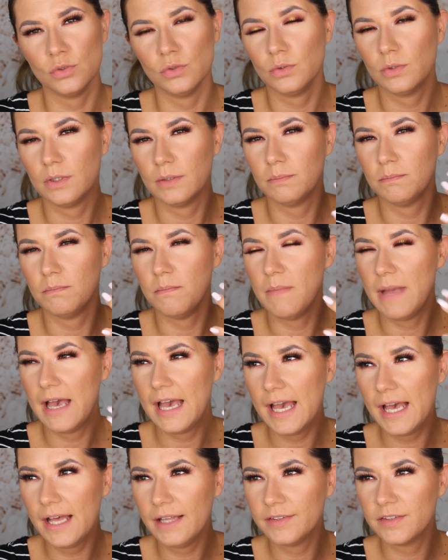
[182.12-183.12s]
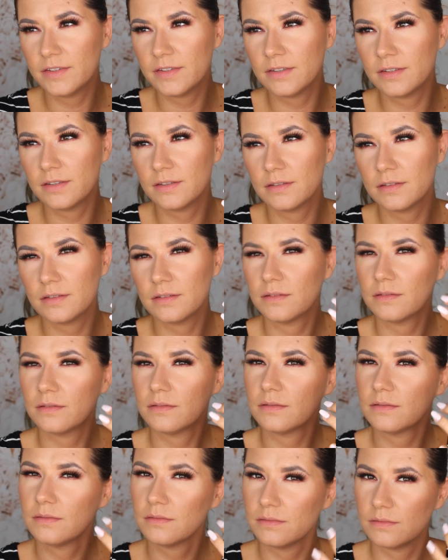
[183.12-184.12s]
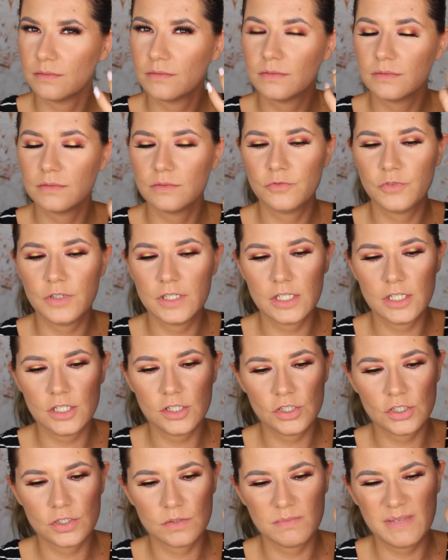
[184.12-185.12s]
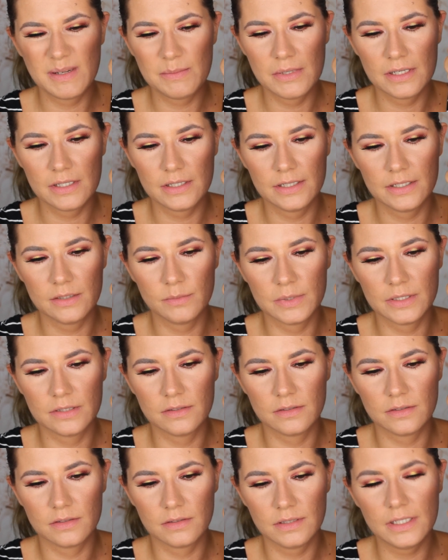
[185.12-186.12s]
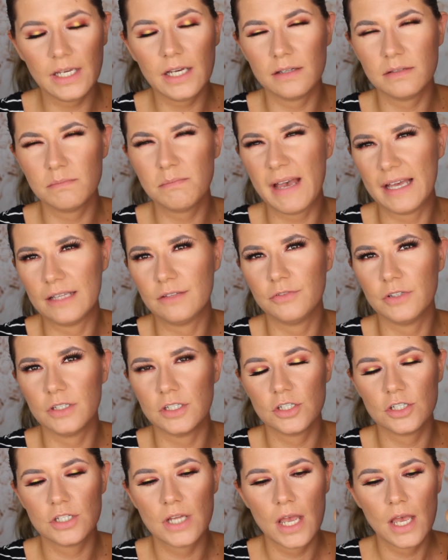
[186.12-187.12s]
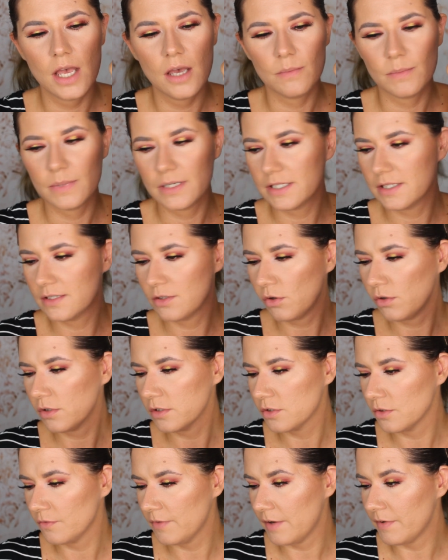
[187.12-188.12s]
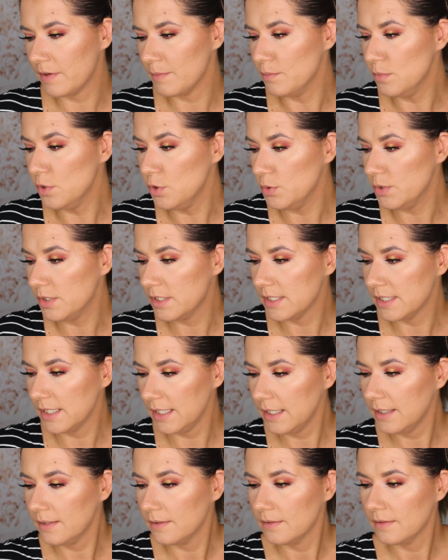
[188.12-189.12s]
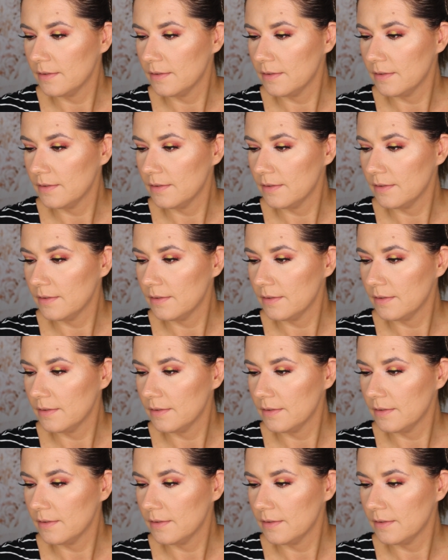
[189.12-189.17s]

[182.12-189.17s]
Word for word: to a matte finish, maybe a little bit, uh, yeah, matte finish, but it's also very moussey,